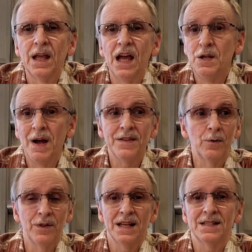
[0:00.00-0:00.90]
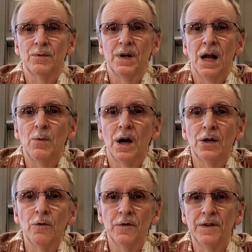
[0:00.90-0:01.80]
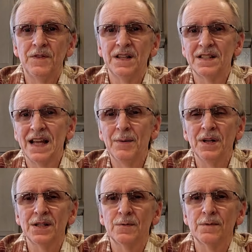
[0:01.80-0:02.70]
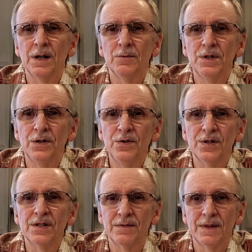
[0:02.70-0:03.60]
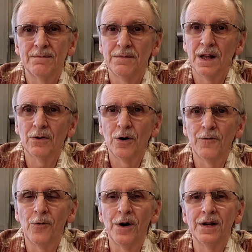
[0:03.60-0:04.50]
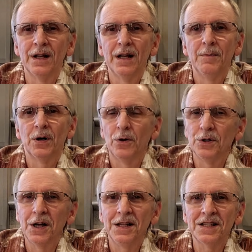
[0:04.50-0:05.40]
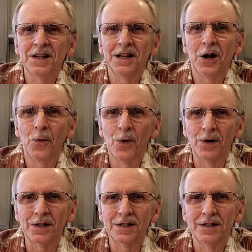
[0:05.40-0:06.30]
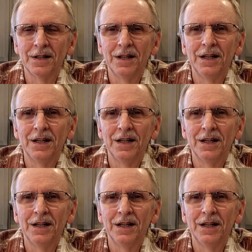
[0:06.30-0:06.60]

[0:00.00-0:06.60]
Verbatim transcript: And you might think, well, that's the one I want, over 50 contaminants uh, reduced, I'll go for it. But hold on, that's not how it works.